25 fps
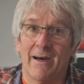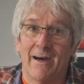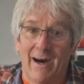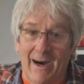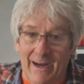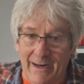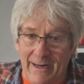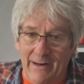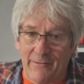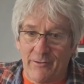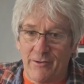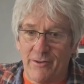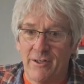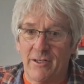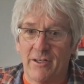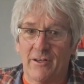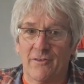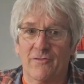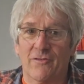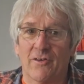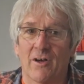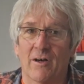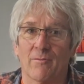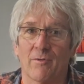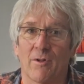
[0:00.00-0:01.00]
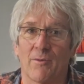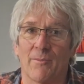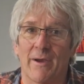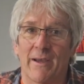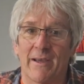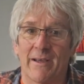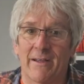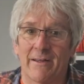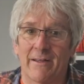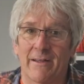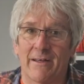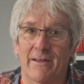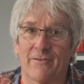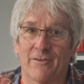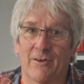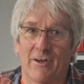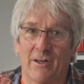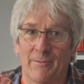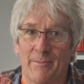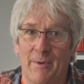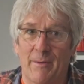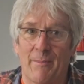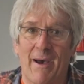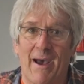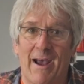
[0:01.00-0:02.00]
On everything you sublimate, it's going
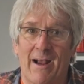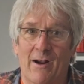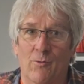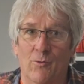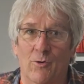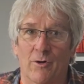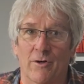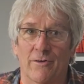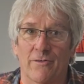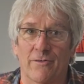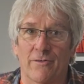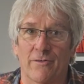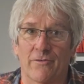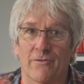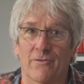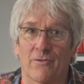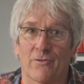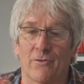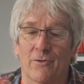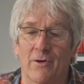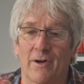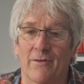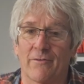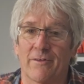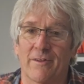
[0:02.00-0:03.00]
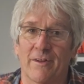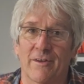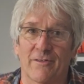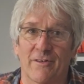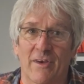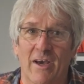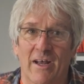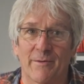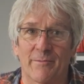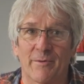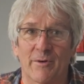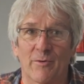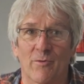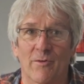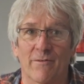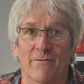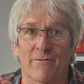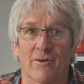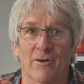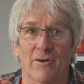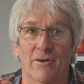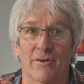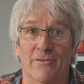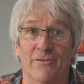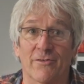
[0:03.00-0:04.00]
to be backwards. So everything's got to be
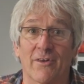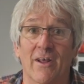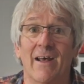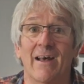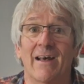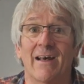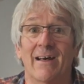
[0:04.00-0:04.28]
reversed.